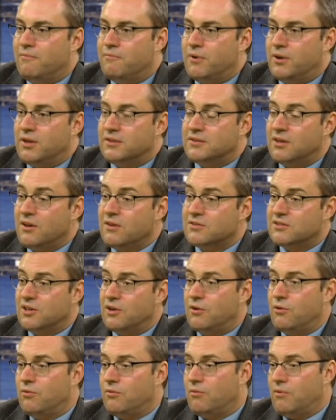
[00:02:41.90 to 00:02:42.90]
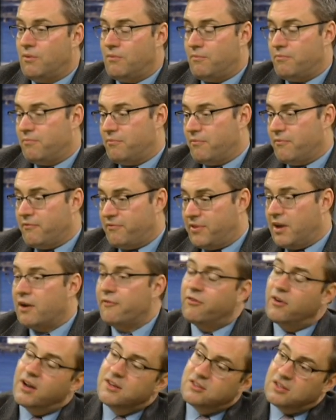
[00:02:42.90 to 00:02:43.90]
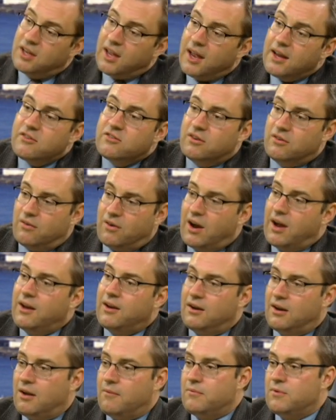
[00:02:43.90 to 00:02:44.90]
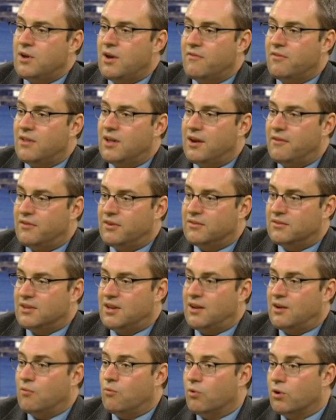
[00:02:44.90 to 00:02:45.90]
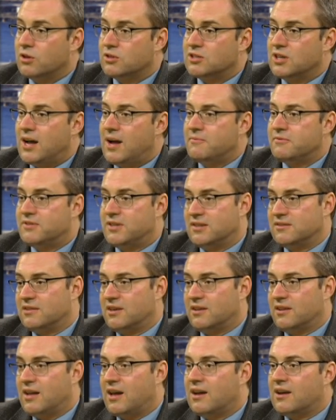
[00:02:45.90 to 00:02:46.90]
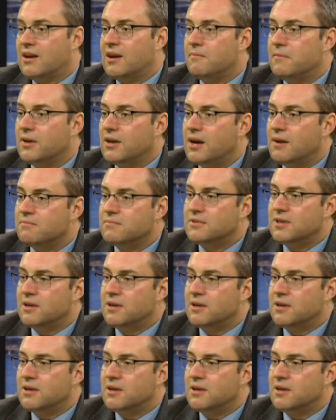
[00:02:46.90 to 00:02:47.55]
but it's also there for education, right? You have a lot of exciting workshops, things like that coming up. Tell